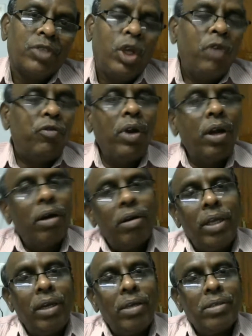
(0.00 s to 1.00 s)
If
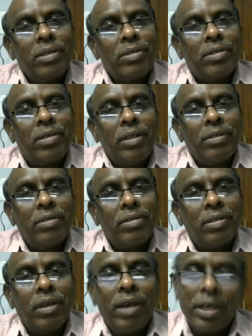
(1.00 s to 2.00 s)
learning is a science,
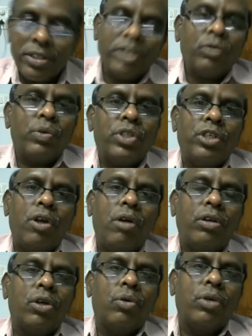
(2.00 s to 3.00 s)
yes, it was
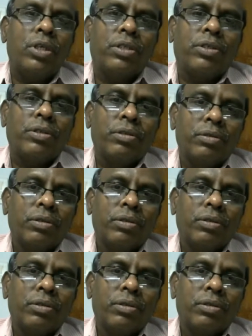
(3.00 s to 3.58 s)
taught to us.